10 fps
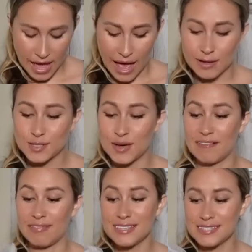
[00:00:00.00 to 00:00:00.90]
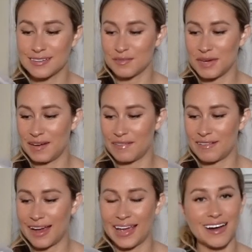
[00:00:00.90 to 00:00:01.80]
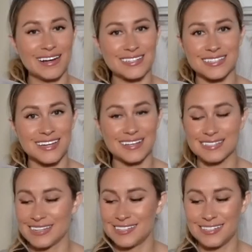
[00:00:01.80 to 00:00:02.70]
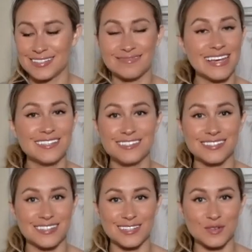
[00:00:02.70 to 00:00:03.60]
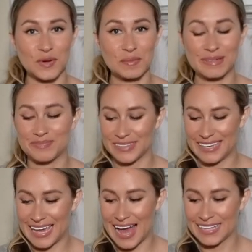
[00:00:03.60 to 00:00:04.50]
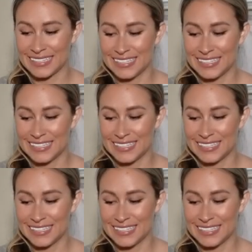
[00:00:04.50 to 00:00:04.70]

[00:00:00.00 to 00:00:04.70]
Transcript: I also have this little mini one right here. I just tossed. It's just an assortment. Yeah.